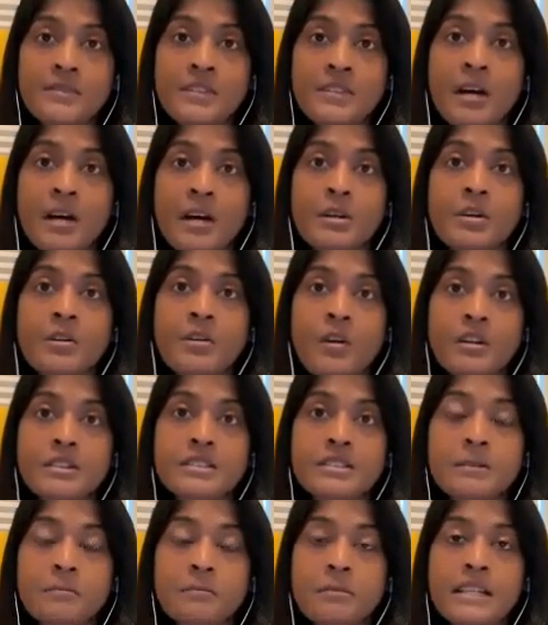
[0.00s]
you've come
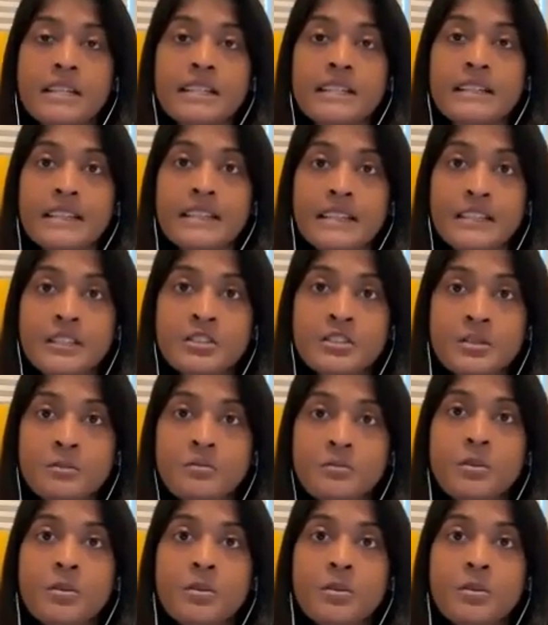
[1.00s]
across somebody in a leadership